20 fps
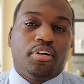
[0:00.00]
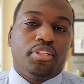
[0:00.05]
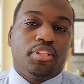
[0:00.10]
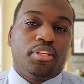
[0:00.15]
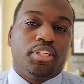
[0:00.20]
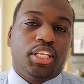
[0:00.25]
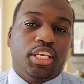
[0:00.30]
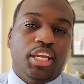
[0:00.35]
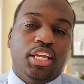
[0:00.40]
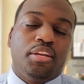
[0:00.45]

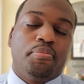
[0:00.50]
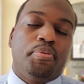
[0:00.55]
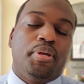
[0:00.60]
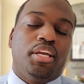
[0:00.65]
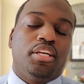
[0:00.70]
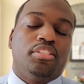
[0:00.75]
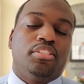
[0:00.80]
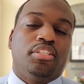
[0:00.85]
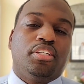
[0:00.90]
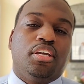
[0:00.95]
the ink
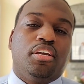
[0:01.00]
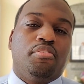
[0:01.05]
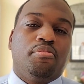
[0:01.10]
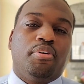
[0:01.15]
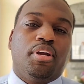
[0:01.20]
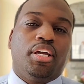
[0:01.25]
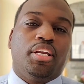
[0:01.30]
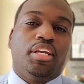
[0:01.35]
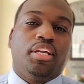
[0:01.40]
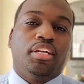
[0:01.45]
pens to get
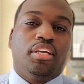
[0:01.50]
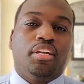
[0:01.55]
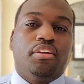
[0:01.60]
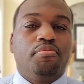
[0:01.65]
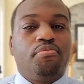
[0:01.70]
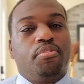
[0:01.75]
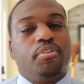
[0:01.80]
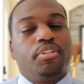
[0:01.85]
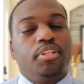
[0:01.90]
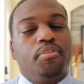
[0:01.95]
ready
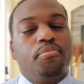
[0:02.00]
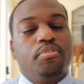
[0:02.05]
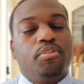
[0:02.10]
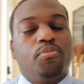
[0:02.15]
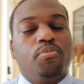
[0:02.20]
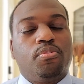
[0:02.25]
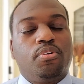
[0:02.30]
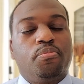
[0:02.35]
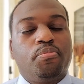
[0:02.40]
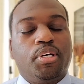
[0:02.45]
and for them to
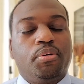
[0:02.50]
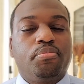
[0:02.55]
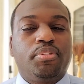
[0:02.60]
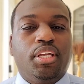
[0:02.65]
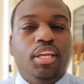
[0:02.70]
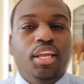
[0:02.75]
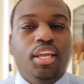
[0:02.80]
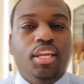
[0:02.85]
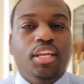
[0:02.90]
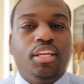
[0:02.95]
warm up
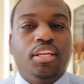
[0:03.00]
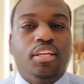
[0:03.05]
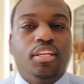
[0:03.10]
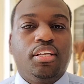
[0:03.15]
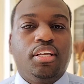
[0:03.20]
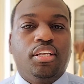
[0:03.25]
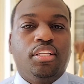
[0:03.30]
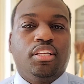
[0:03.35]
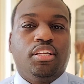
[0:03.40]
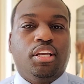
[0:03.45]
the ink
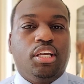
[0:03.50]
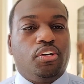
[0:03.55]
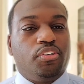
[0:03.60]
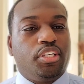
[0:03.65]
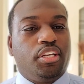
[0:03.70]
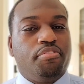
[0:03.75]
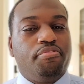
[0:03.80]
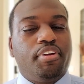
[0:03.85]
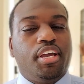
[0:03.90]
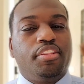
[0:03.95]

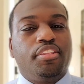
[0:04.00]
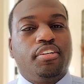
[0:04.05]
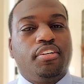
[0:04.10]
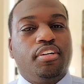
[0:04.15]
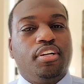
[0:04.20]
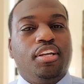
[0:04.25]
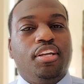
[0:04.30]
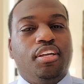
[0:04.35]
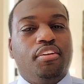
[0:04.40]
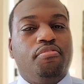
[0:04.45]
on the
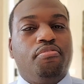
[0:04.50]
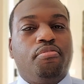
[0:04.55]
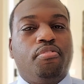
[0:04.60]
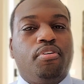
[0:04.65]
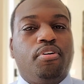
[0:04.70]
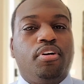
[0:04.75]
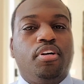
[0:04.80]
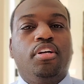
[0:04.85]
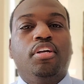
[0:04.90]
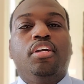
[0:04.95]
feather and
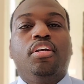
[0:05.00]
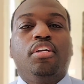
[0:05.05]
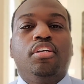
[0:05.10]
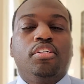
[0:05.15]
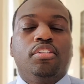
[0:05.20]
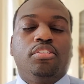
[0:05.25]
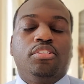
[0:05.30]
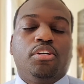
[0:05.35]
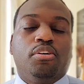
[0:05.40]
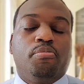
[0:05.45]
for
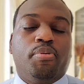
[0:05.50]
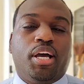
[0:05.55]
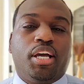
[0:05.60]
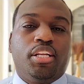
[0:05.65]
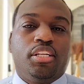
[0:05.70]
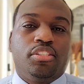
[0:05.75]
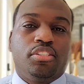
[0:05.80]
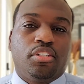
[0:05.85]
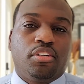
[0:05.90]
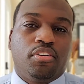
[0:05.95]
Joe
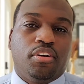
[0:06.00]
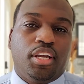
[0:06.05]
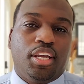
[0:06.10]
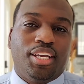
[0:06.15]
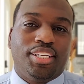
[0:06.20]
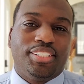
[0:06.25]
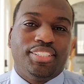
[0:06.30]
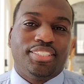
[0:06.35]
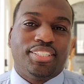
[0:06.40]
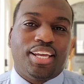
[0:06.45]
Biden to go
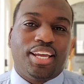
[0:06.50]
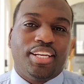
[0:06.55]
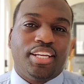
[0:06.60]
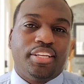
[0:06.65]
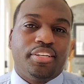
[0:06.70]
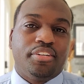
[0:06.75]
ahead and sign it.